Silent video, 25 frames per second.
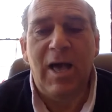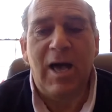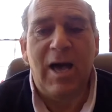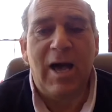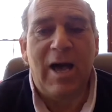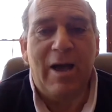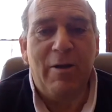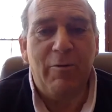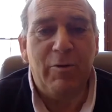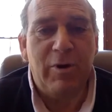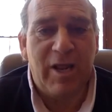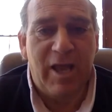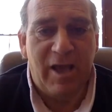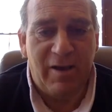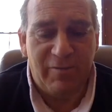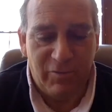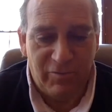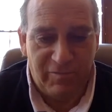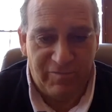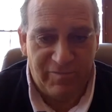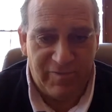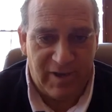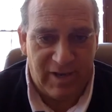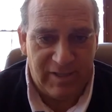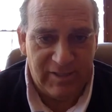I would have you
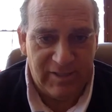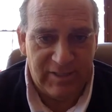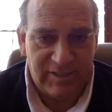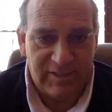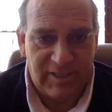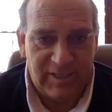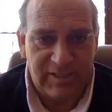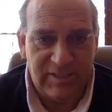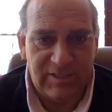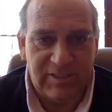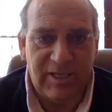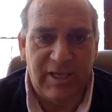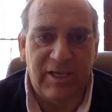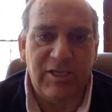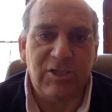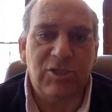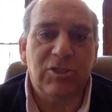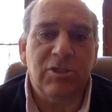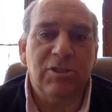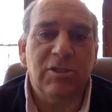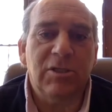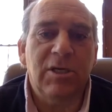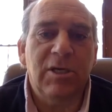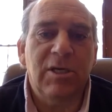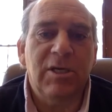find the
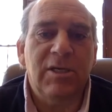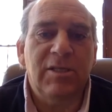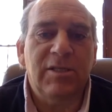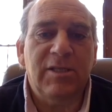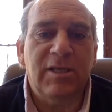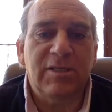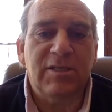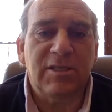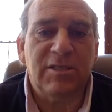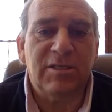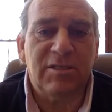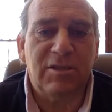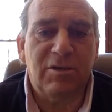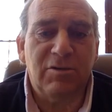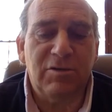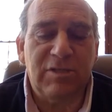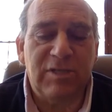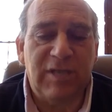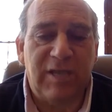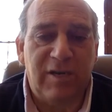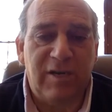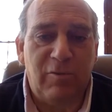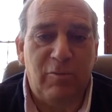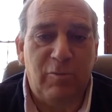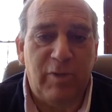sensation that's
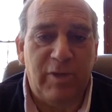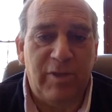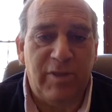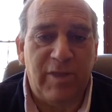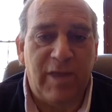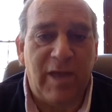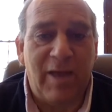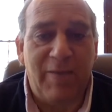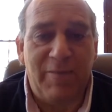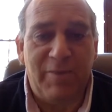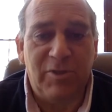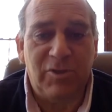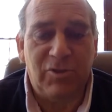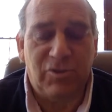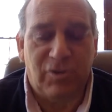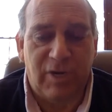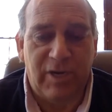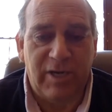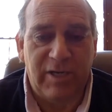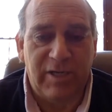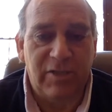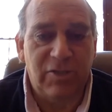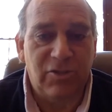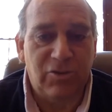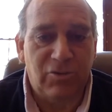associated with I
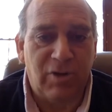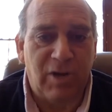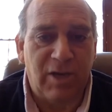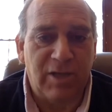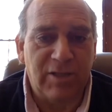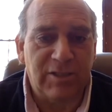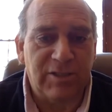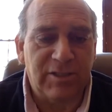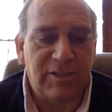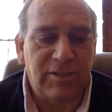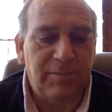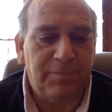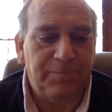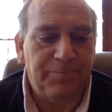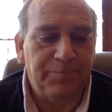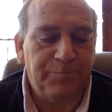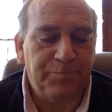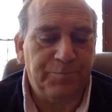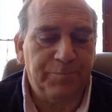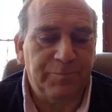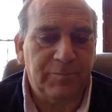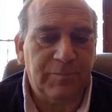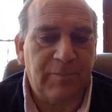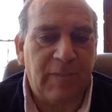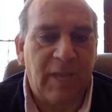betrayed a trust.
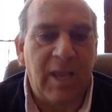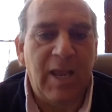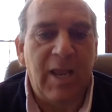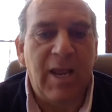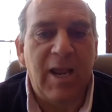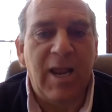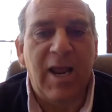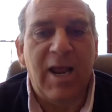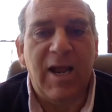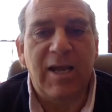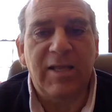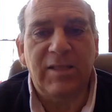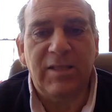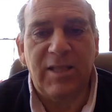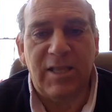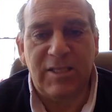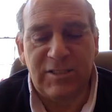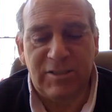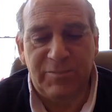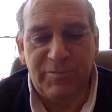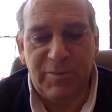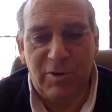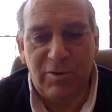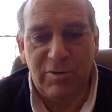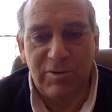And let's
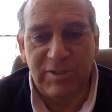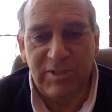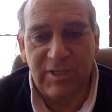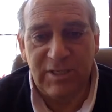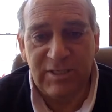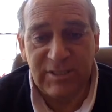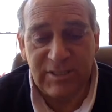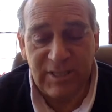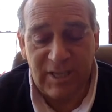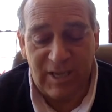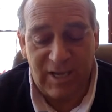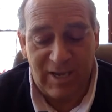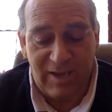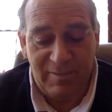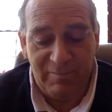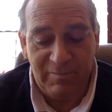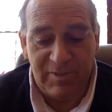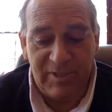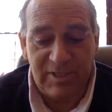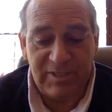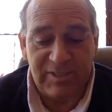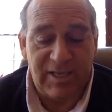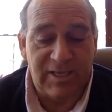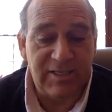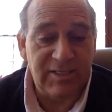suppose this time
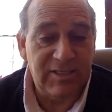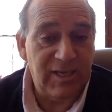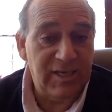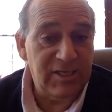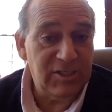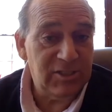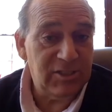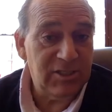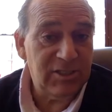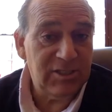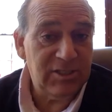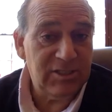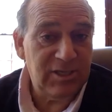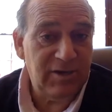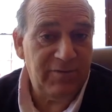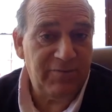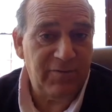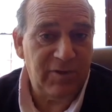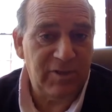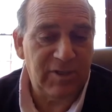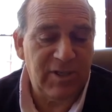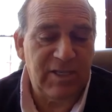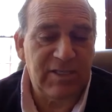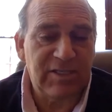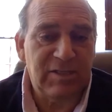the sensation is
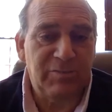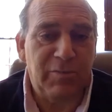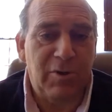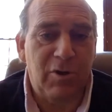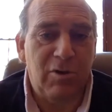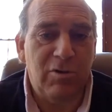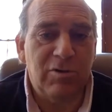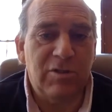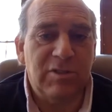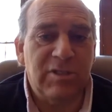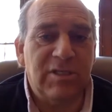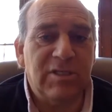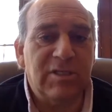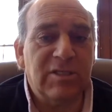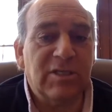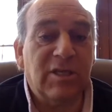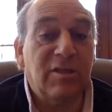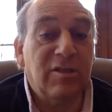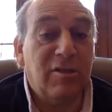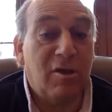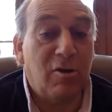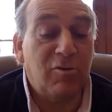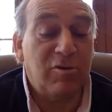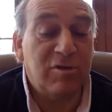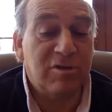different. Let's suppose it's
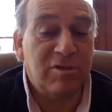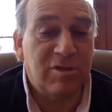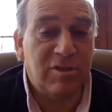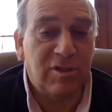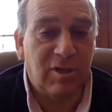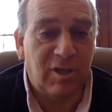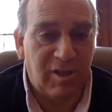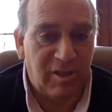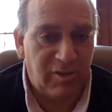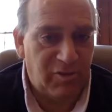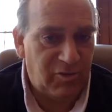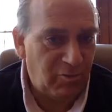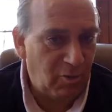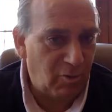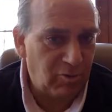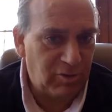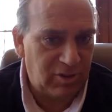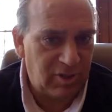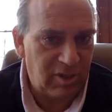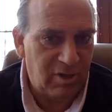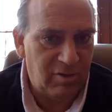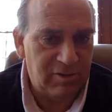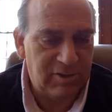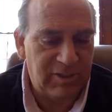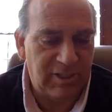throat
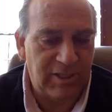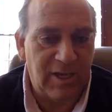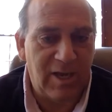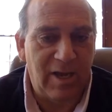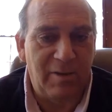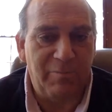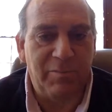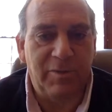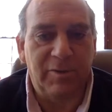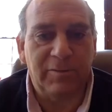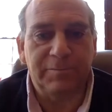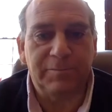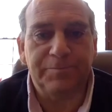closing up.